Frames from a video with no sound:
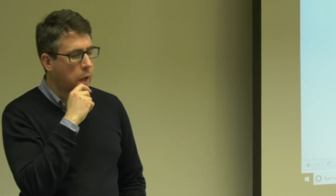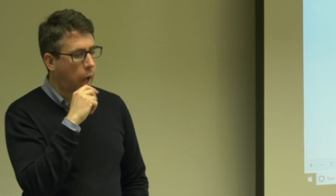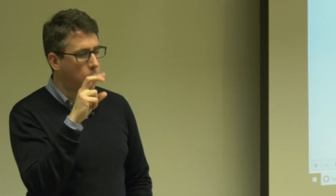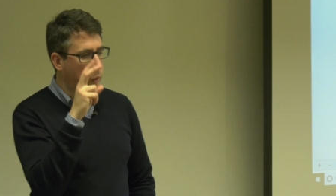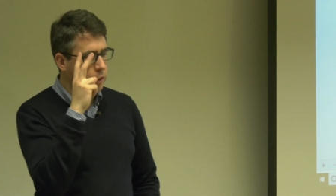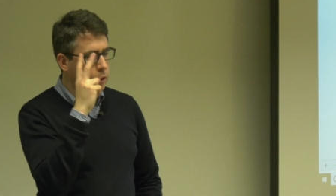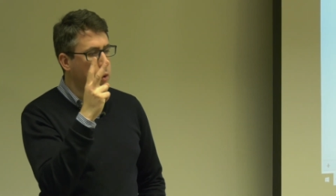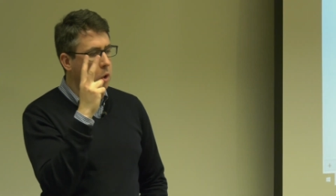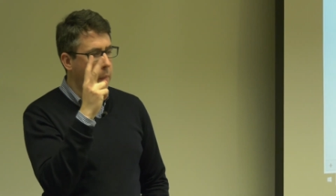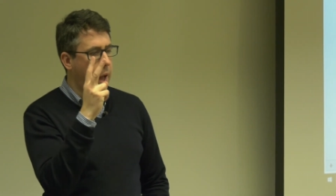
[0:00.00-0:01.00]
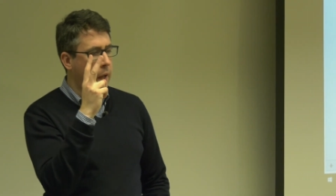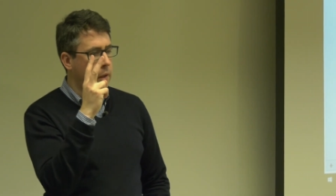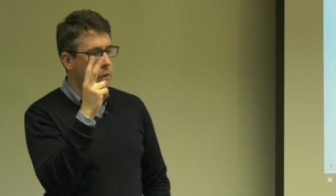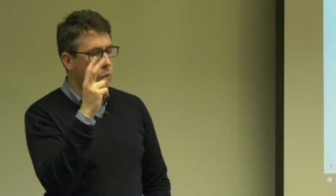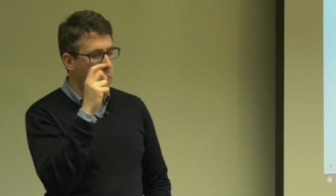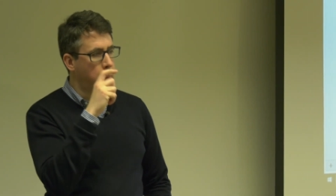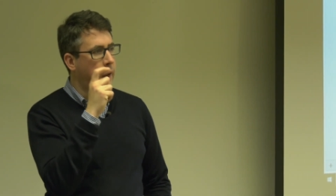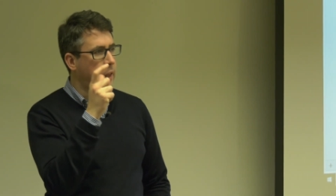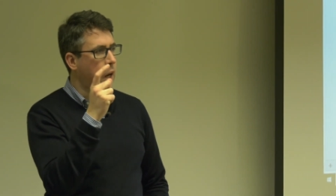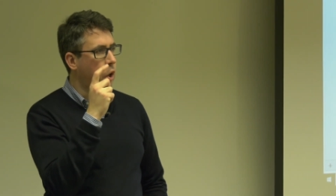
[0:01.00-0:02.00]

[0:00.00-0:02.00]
and with 2 commands, we made that